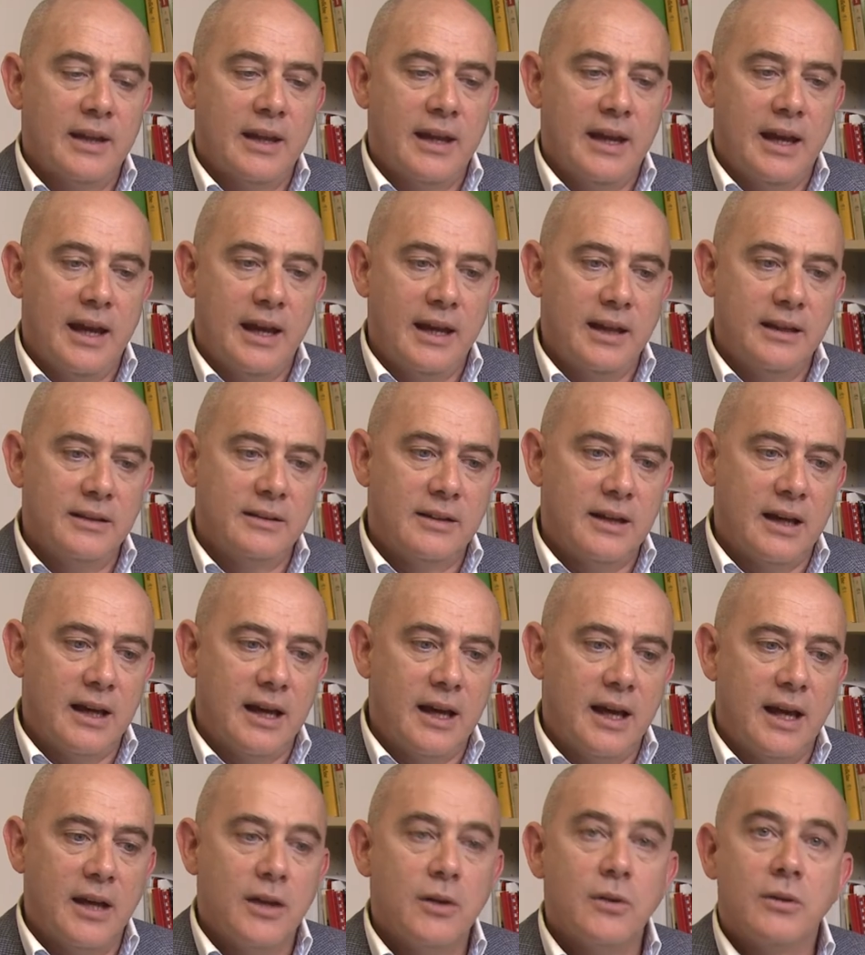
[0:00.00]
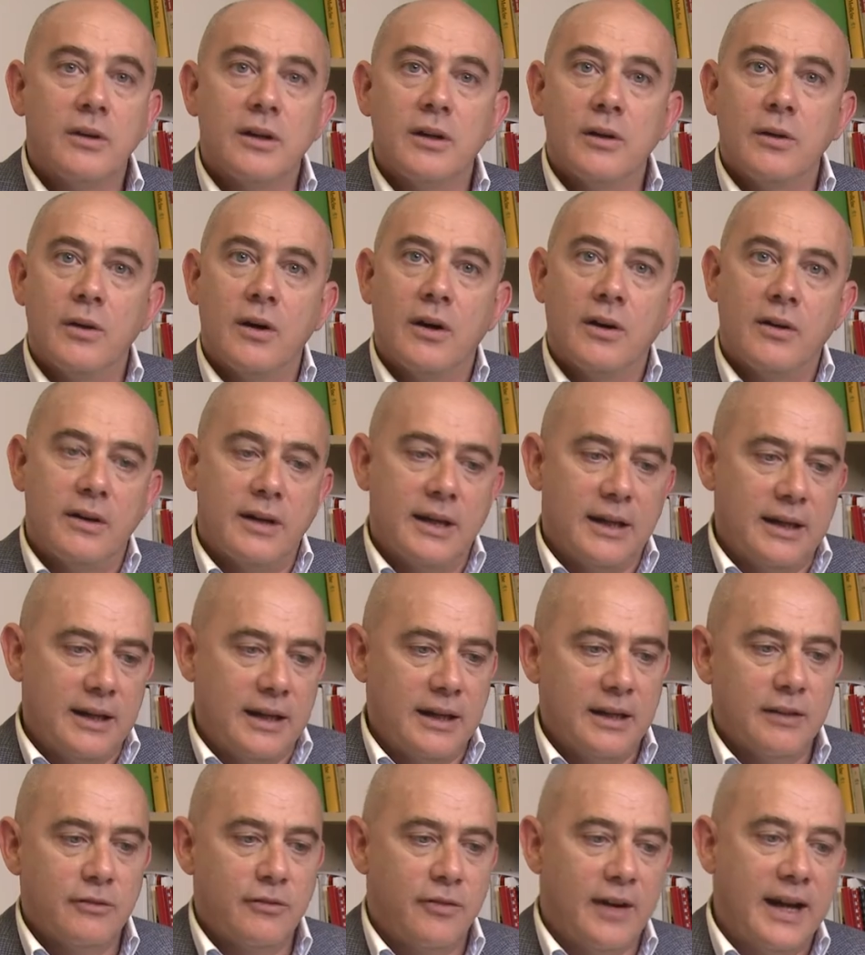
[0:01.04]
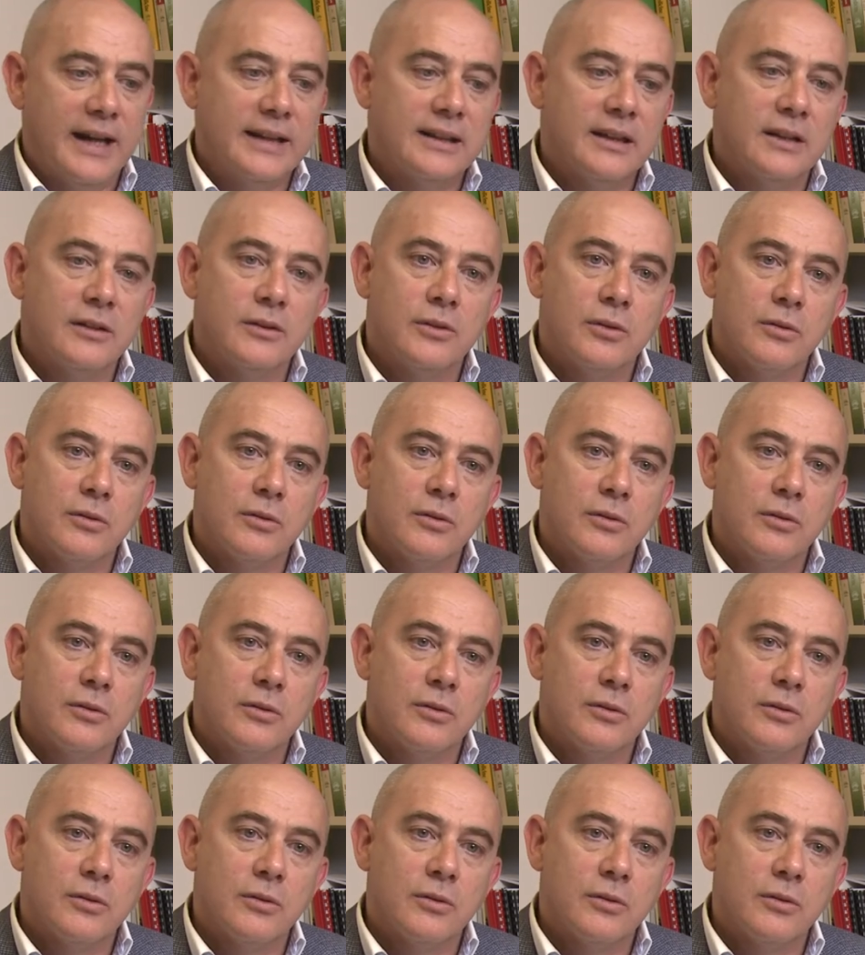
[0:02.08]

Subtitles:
And you are invited